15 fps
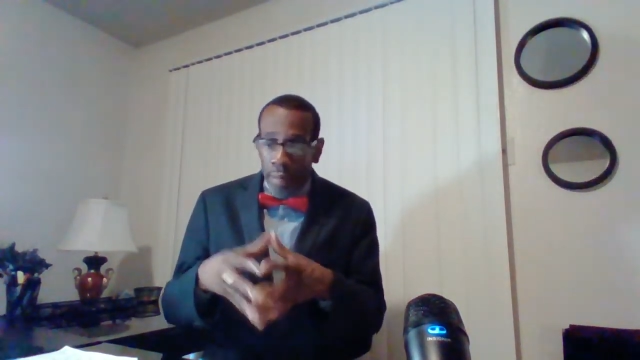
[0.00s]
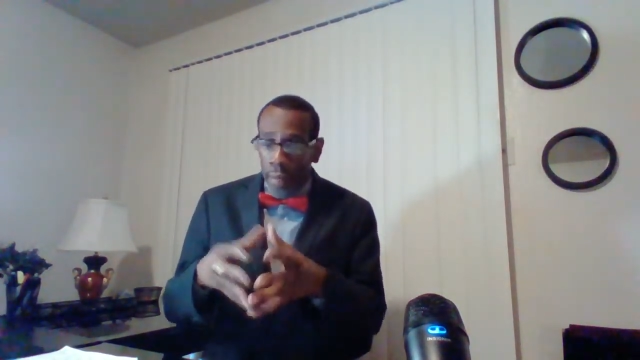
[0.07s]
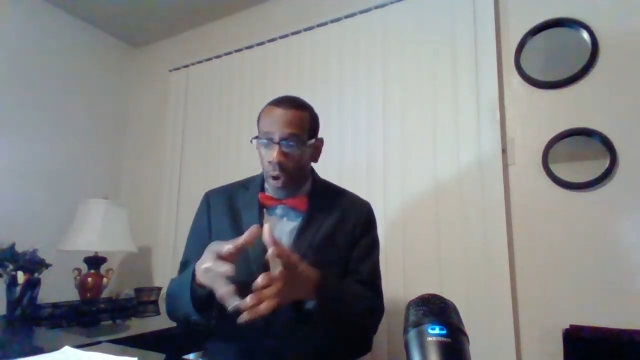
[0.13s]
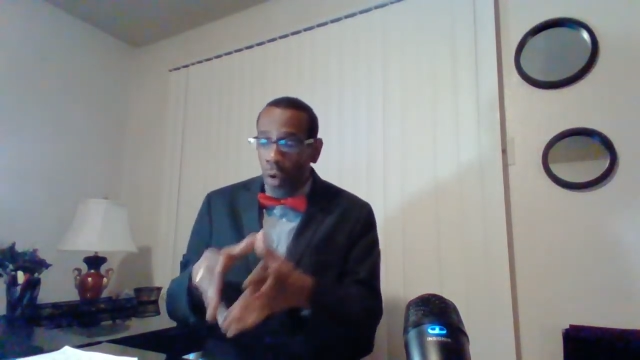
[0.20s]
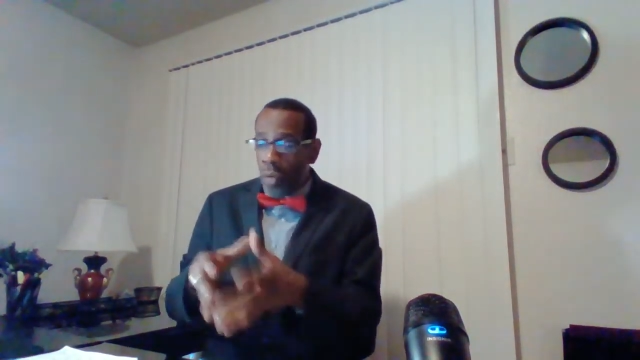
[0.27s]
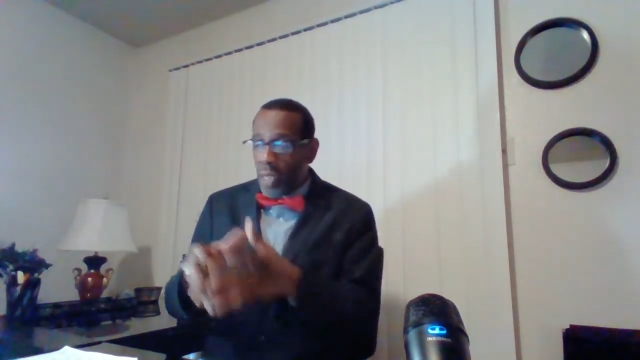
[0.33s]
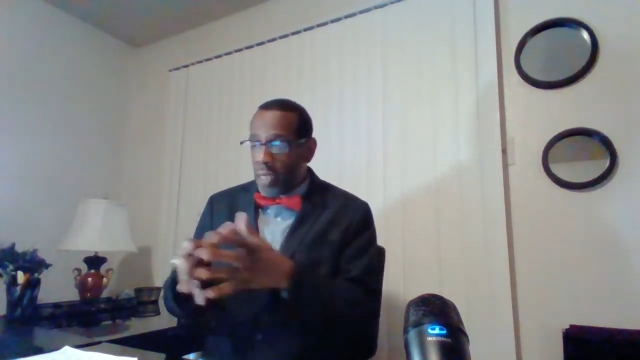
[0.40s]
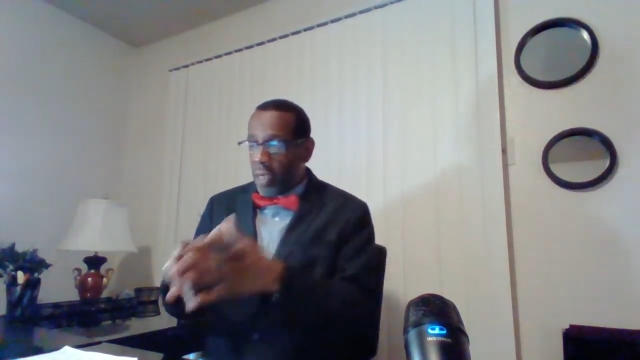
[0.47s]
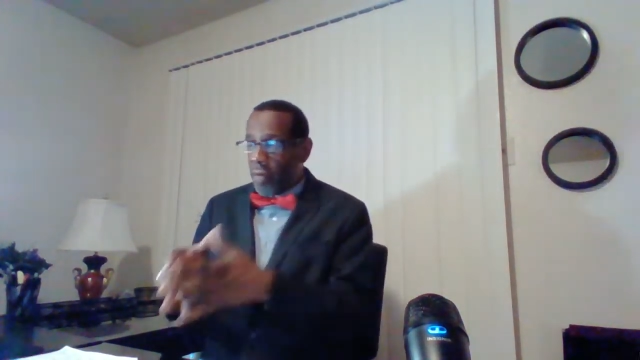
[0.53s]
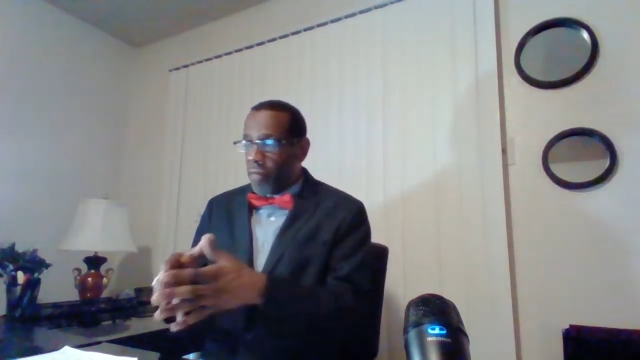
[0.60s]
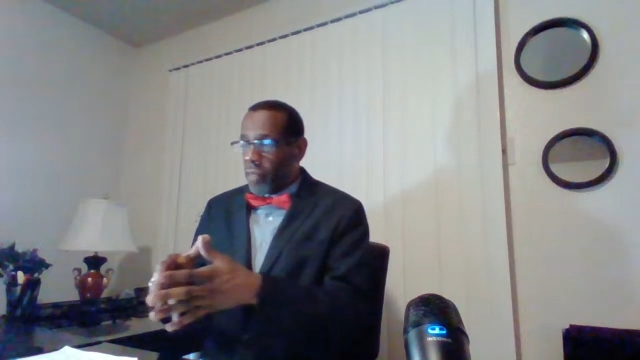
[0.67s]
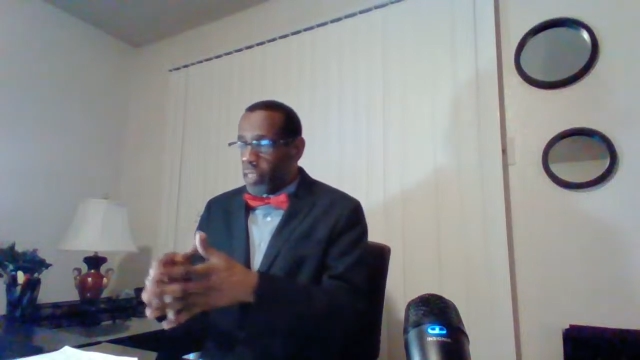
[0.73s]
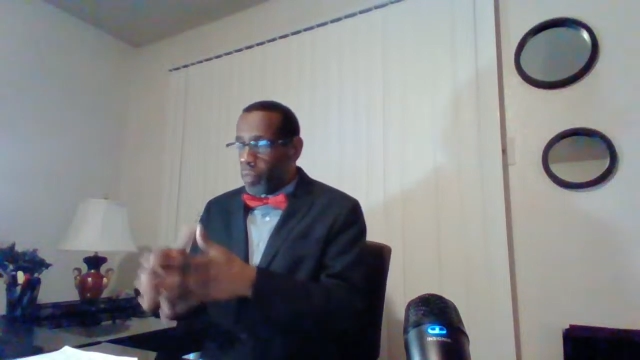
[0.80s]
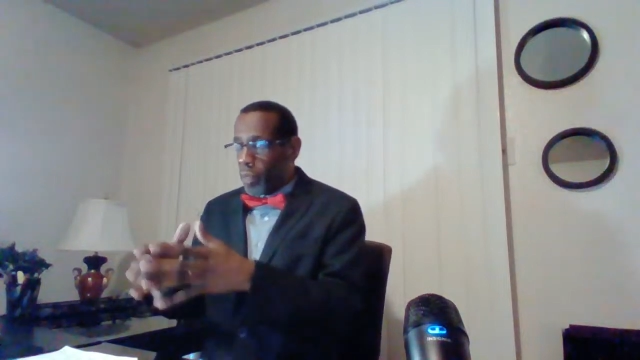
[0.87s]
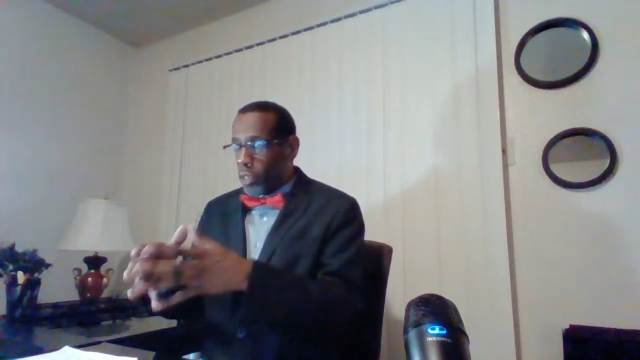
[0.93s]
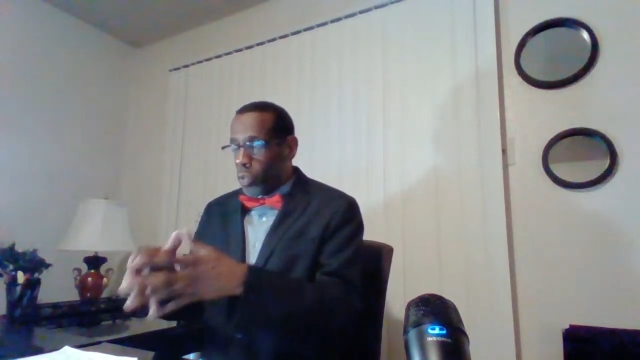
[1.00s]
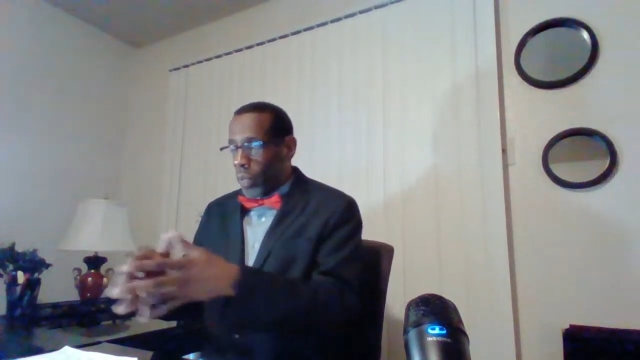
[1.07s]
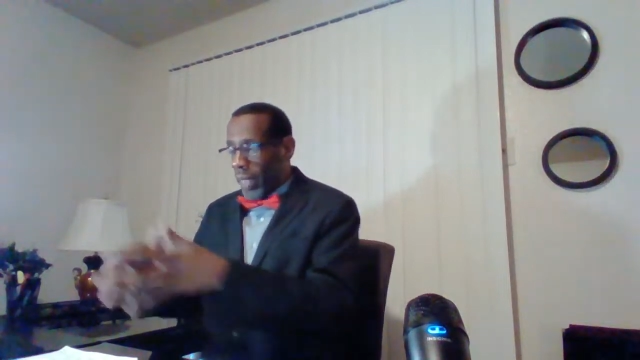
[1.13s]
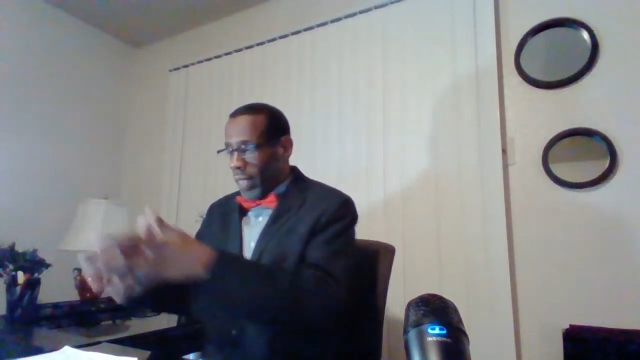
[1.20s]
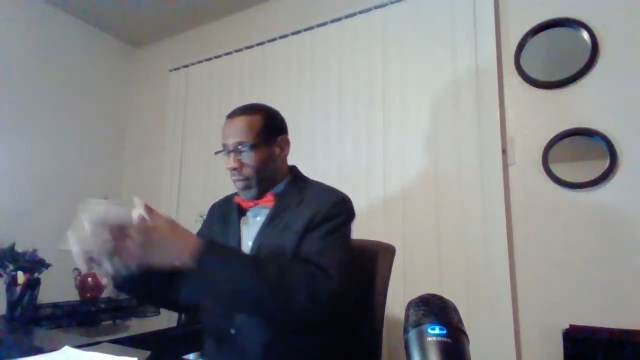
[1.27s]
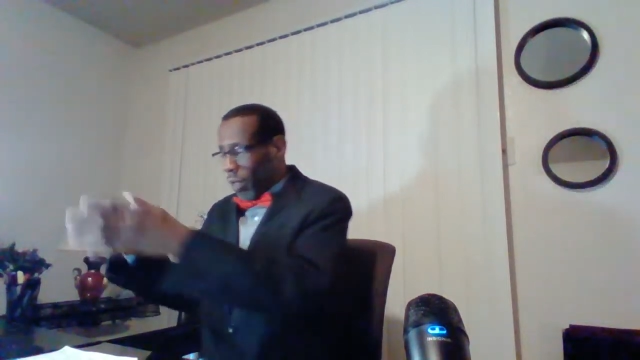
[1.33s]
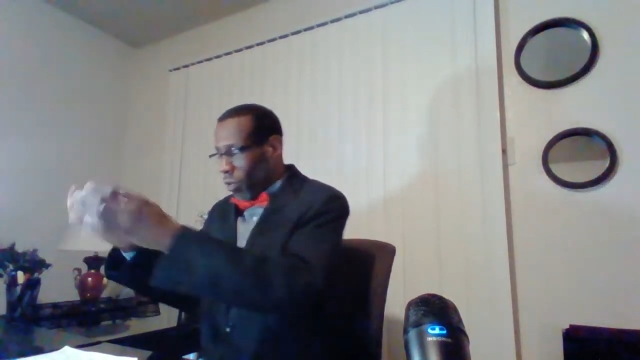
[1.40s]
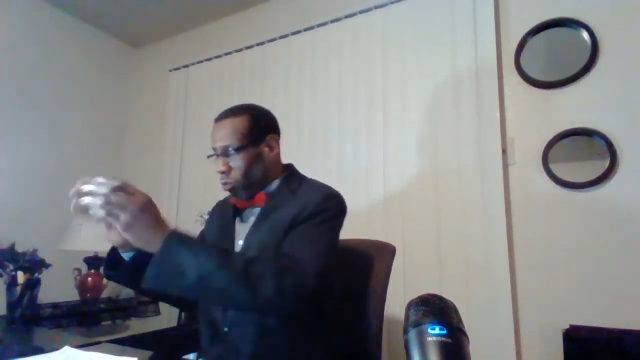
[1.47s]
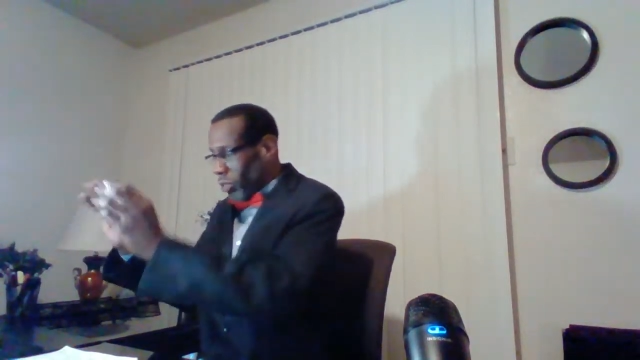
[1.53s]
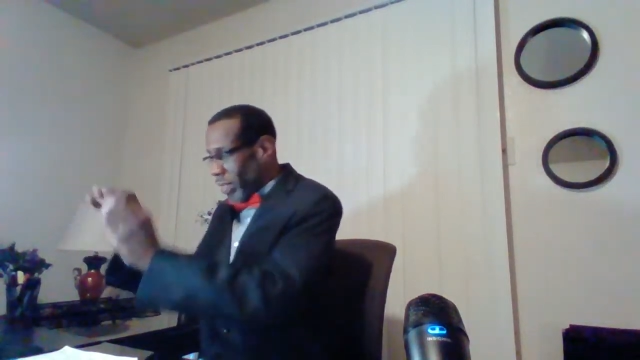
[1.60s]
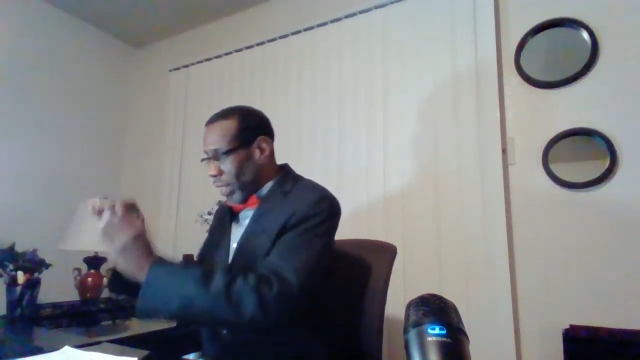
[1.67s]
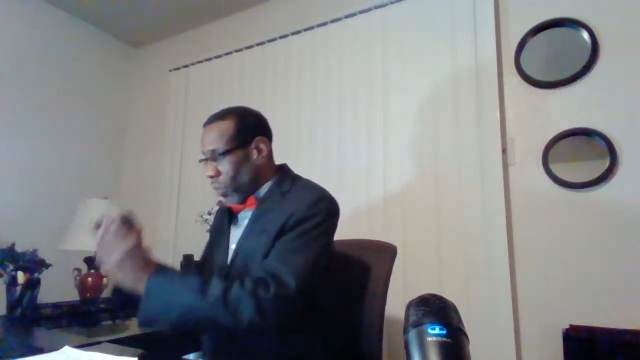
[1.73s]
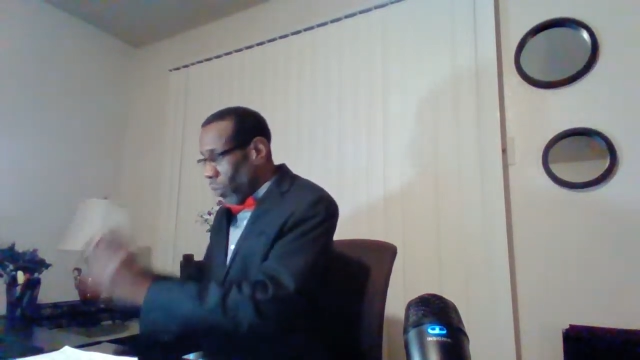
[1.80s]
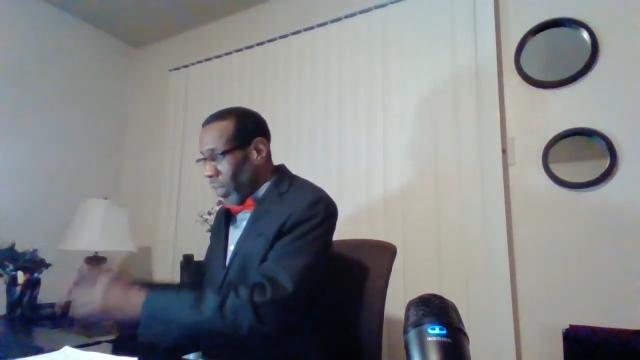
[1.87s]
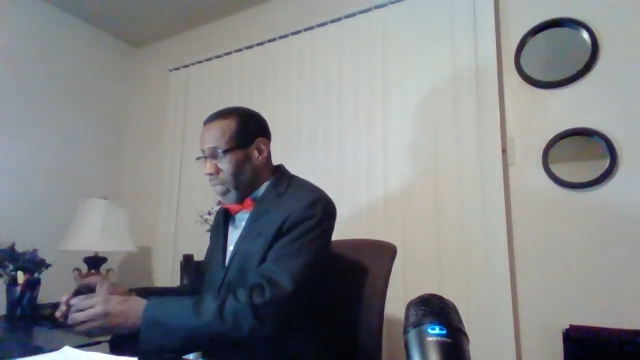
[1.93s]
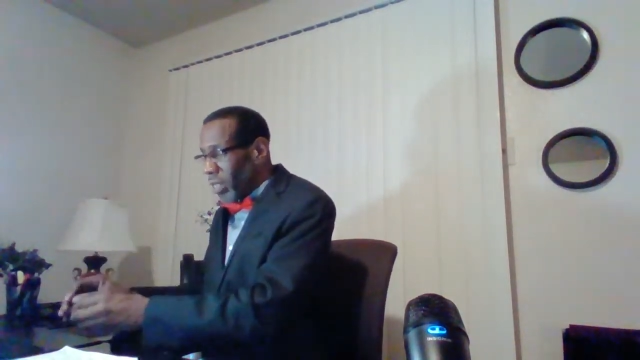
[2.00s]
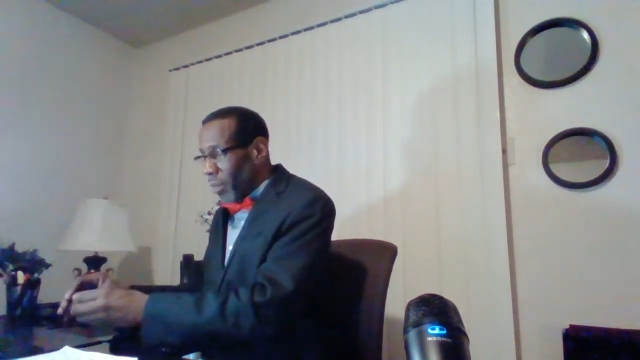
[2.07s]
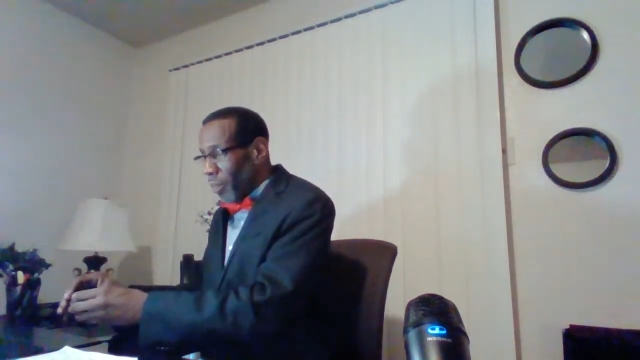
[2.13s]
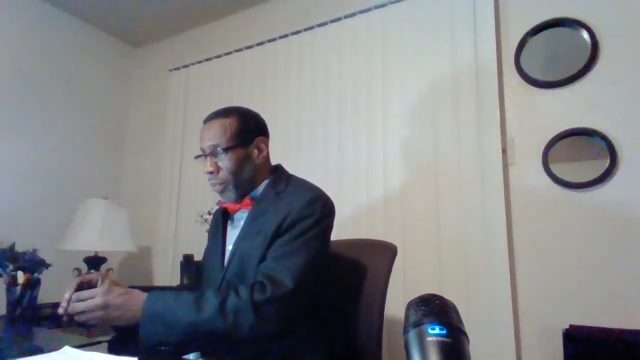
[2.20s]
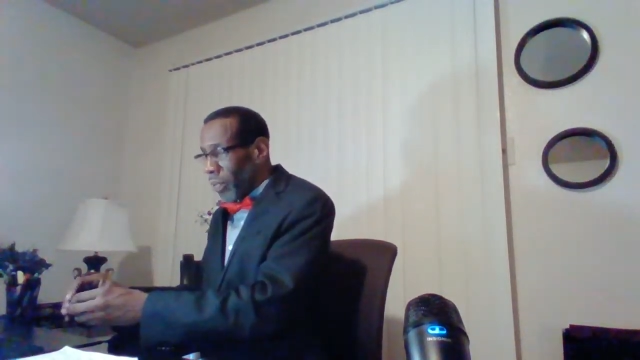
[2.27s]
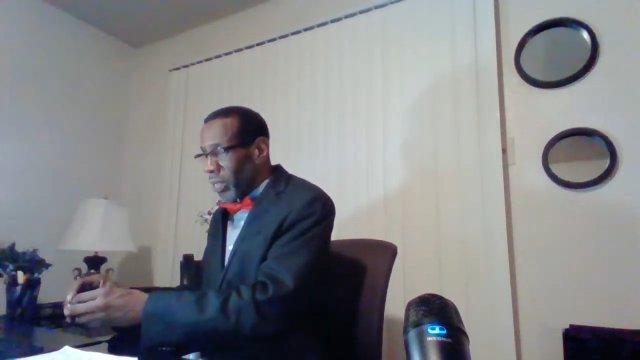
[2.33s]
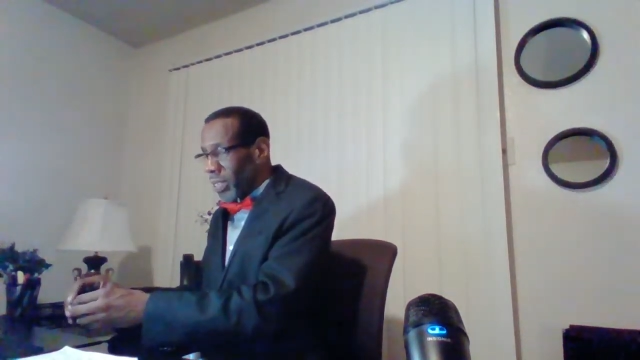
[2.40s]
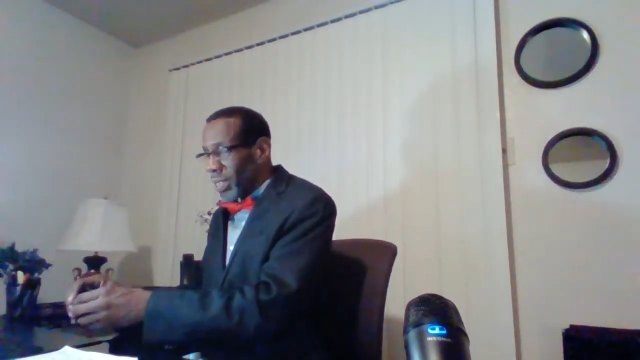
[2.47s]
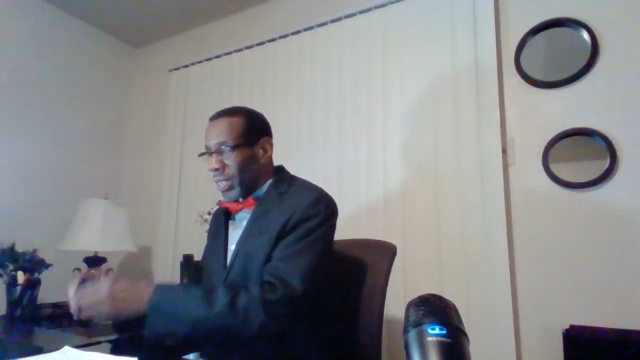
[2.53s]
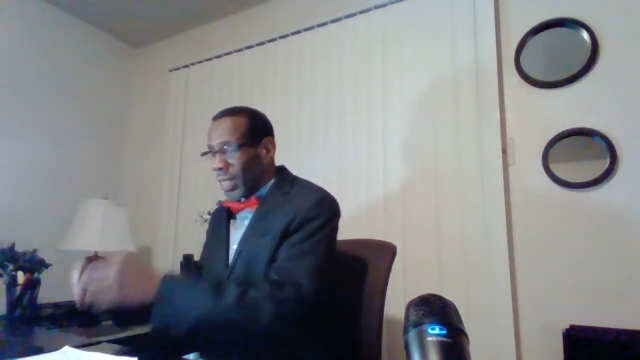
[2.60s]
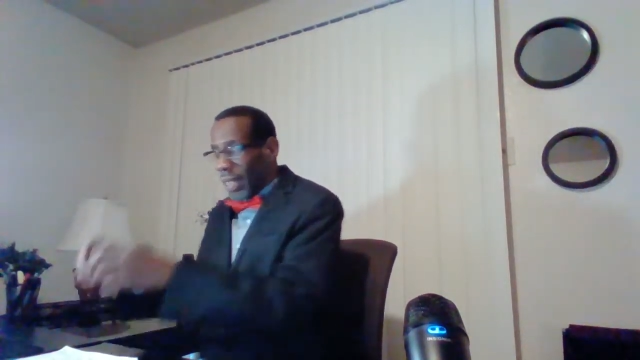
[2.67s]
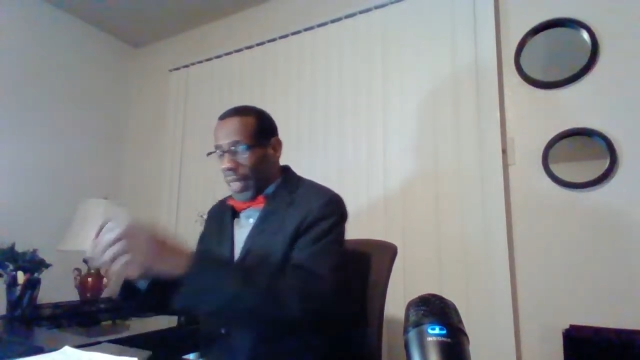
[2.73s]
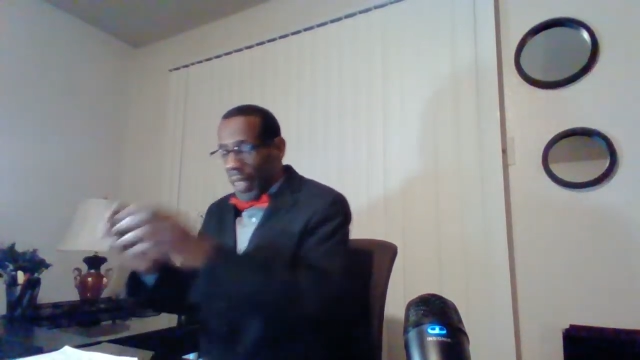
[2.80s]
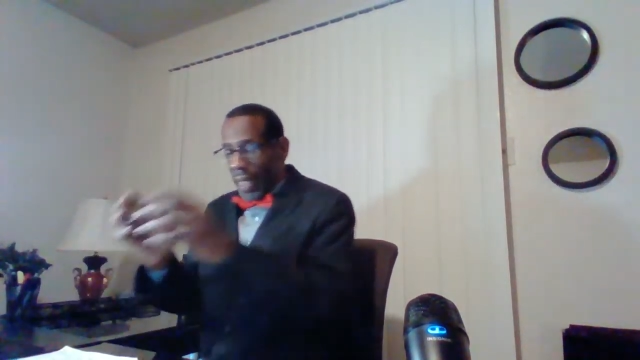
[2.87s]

The only difference between those that went to prison